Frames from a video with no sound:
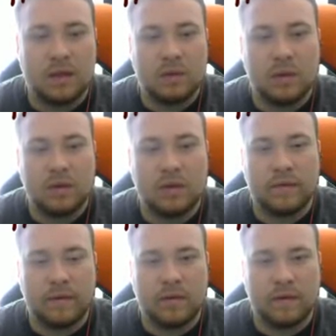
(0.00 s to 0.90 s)
This is where the
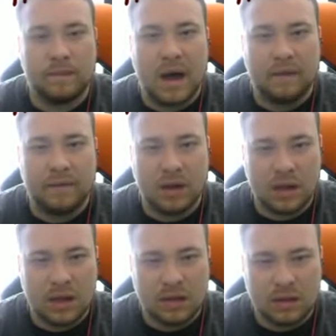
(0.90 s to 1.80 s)
survivors of
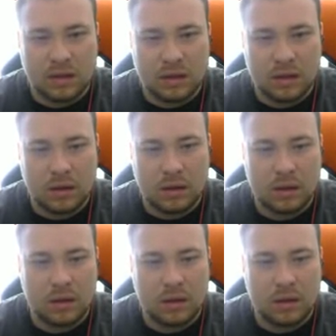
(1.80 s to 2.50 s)
Mauville is?